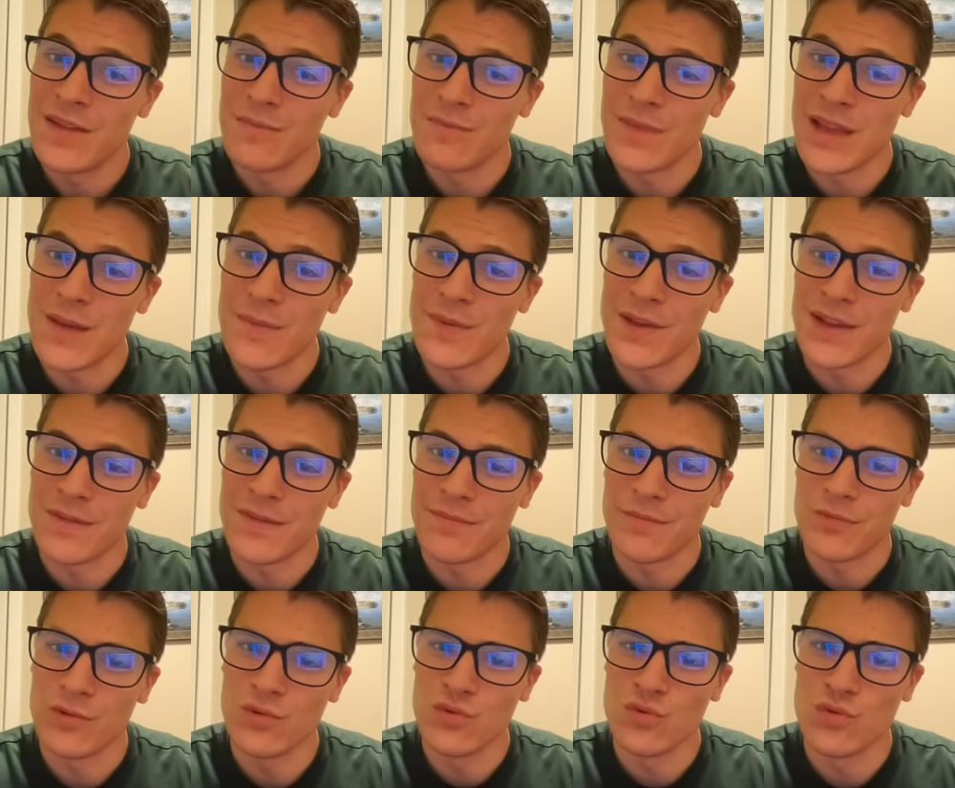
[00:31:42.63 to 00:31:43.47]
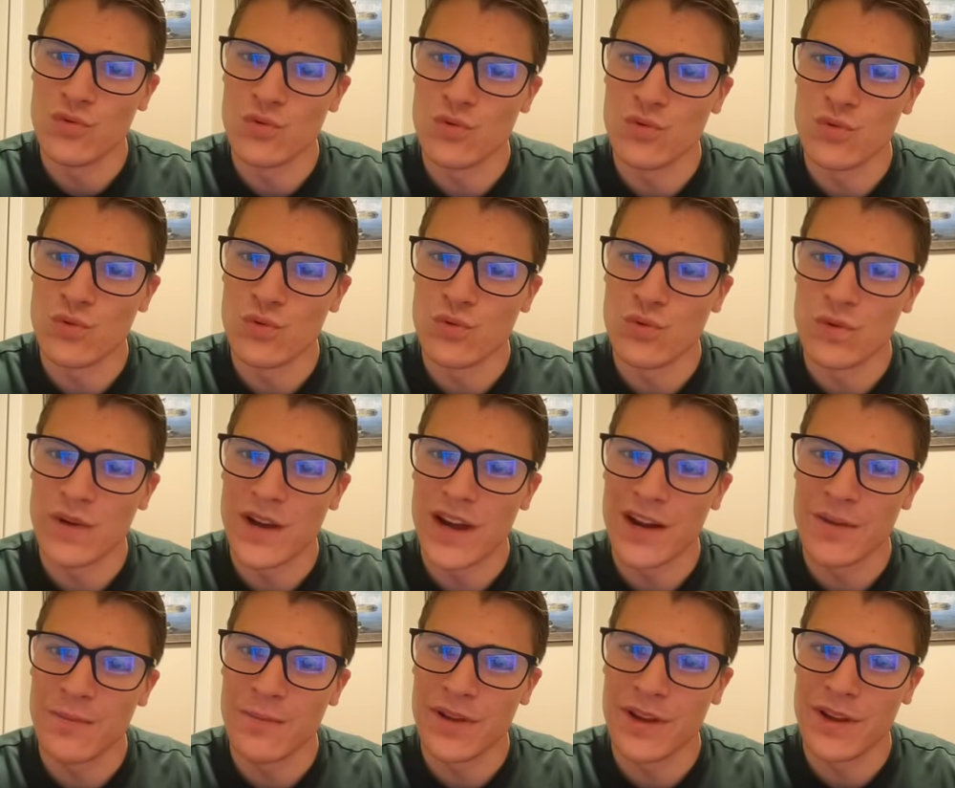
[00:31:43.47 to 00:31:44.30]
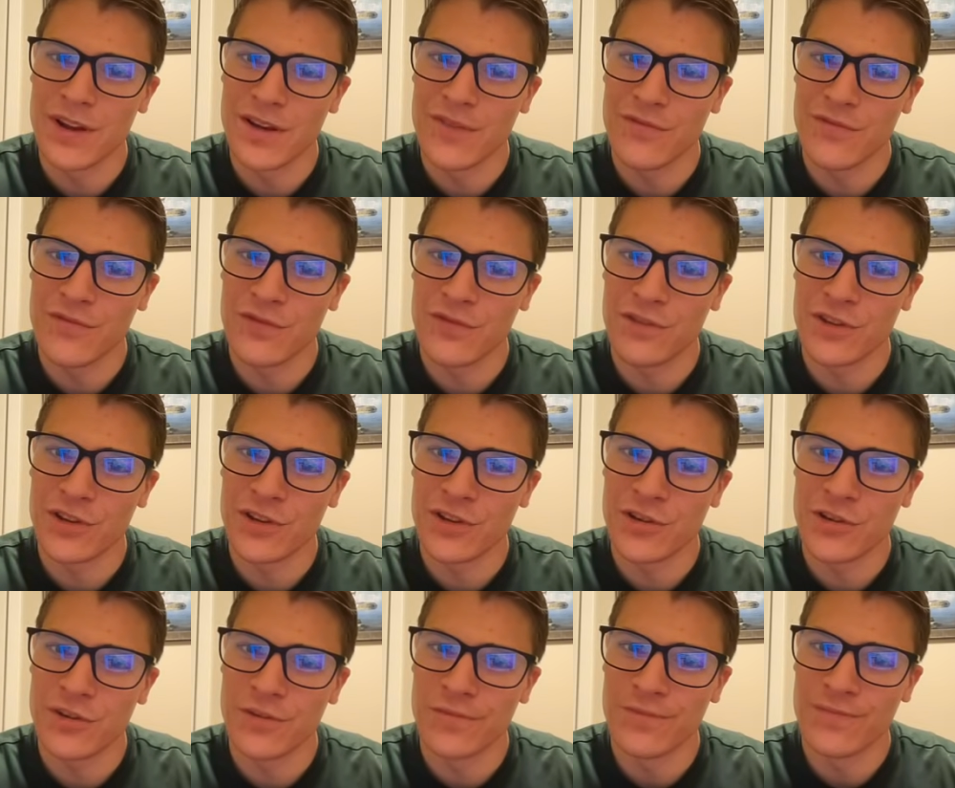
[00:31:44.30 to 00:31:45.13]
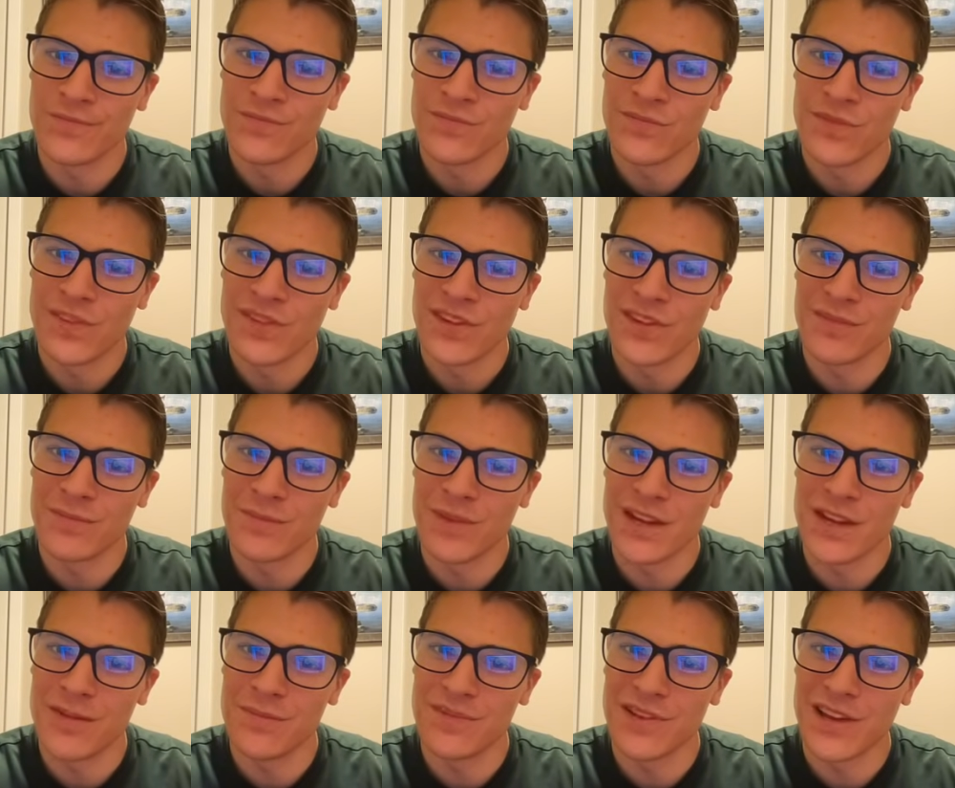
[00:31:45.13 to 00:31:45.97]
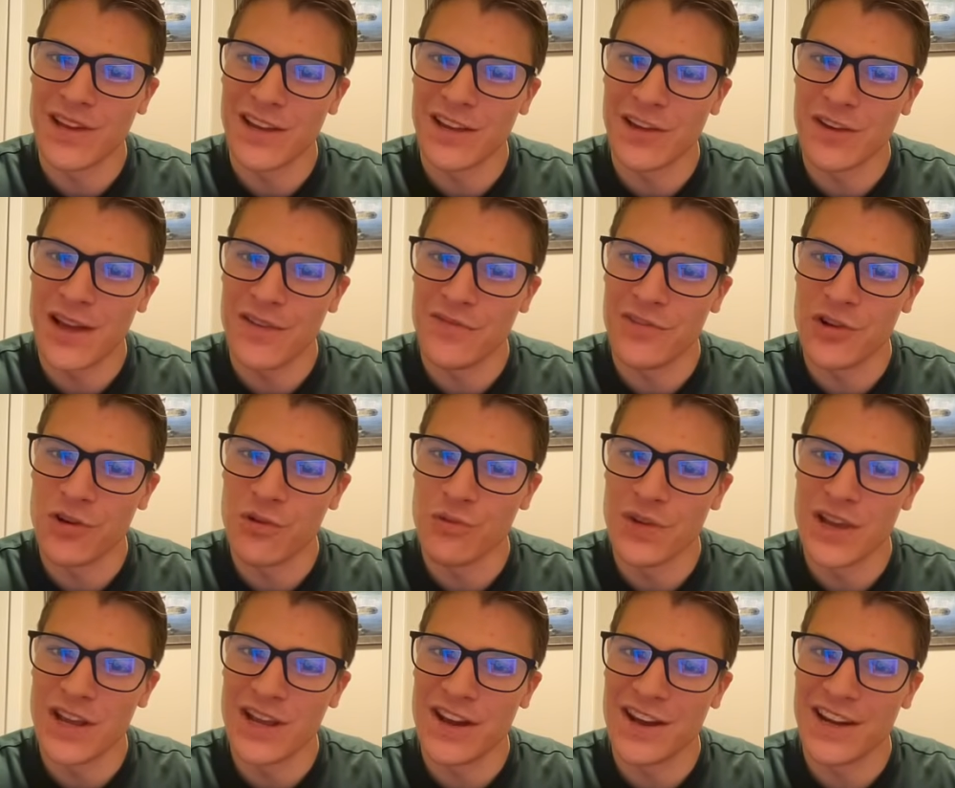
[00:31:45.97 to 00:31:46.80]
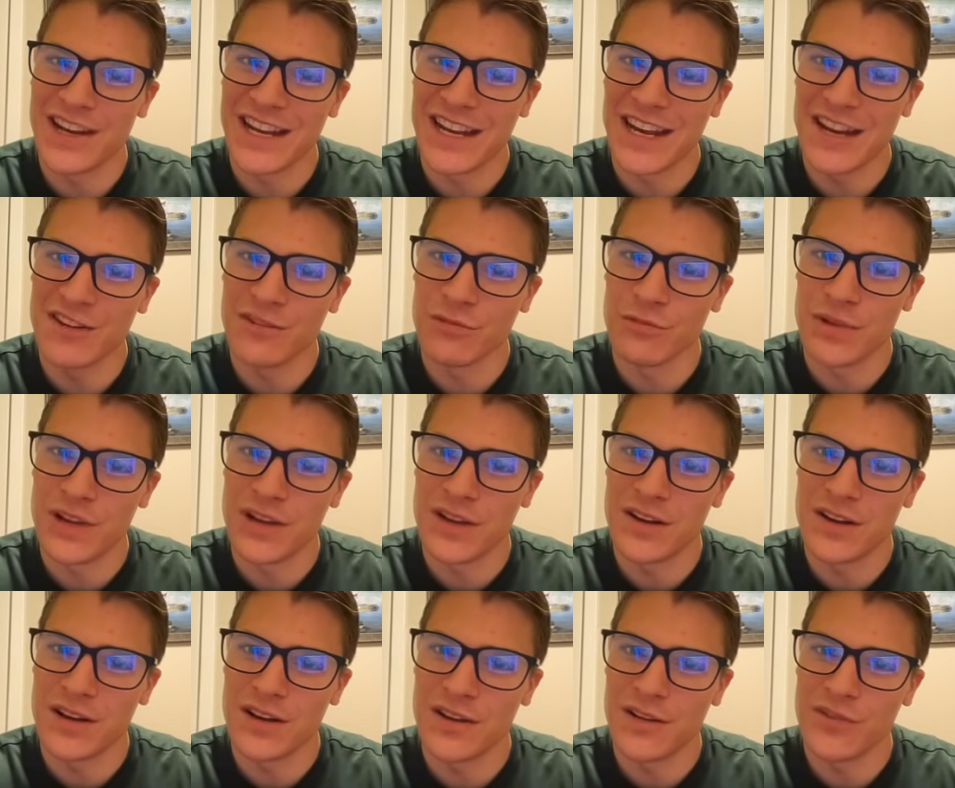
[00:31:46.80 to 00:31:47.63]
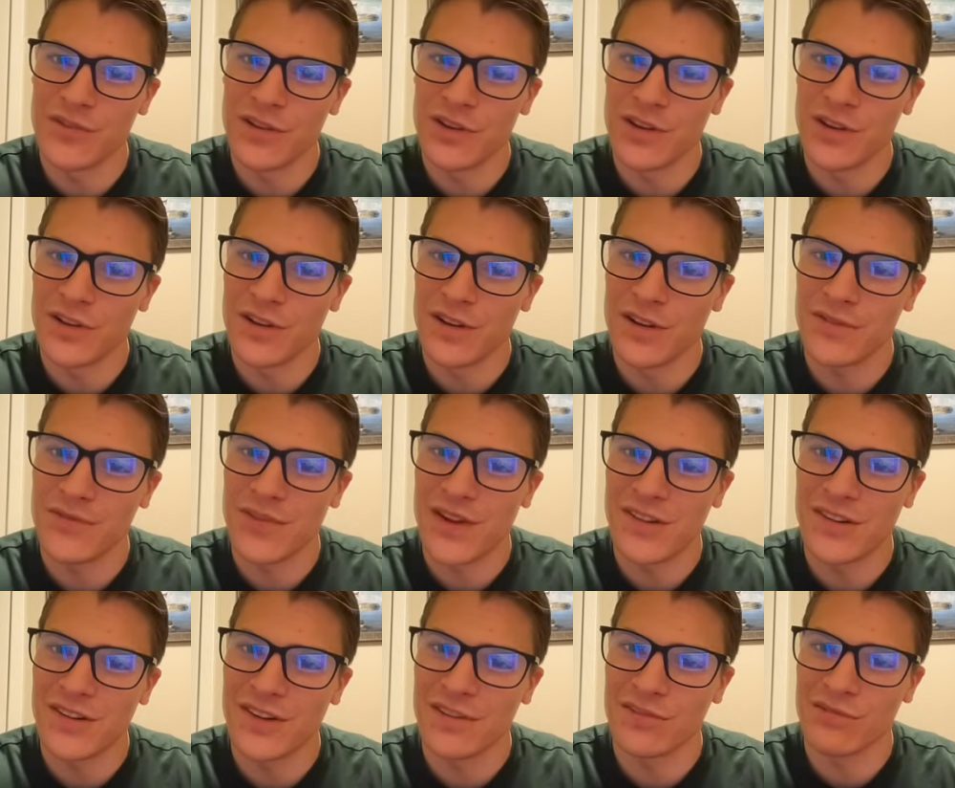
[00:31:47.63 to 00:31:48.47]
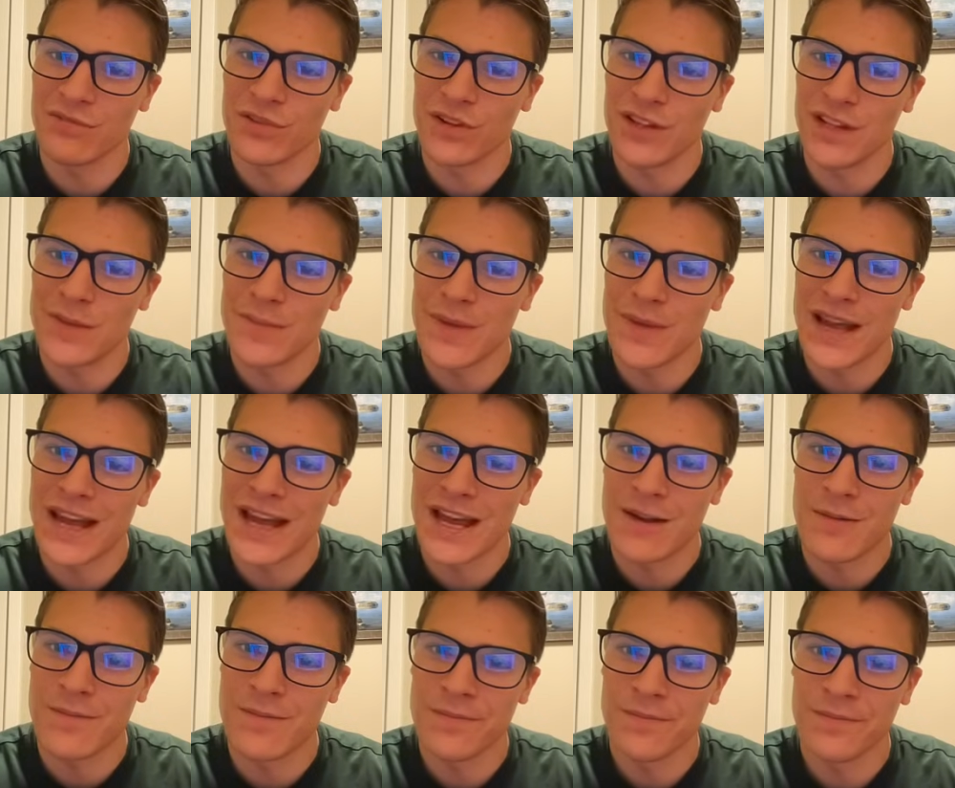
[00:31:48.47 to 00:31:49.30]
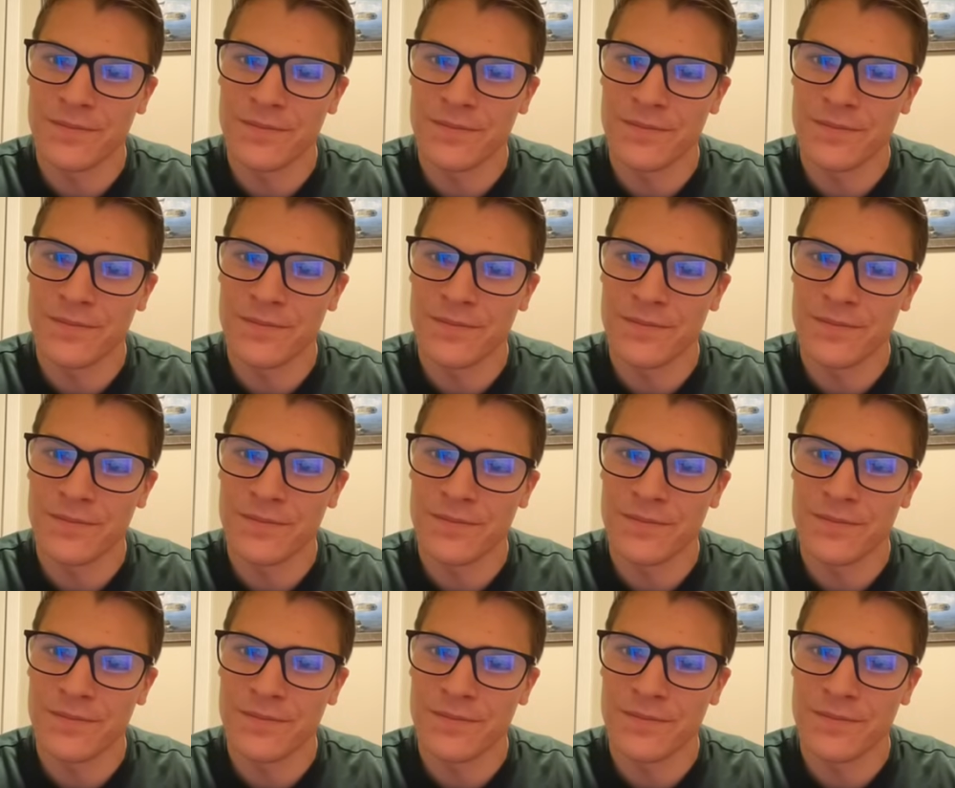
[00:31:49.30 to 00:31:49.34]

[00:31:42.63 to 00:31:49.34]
Maybe. Ooh, gotta be careful though. This medium tank, you have no recon. He needs a recon over here. His vision is really bad.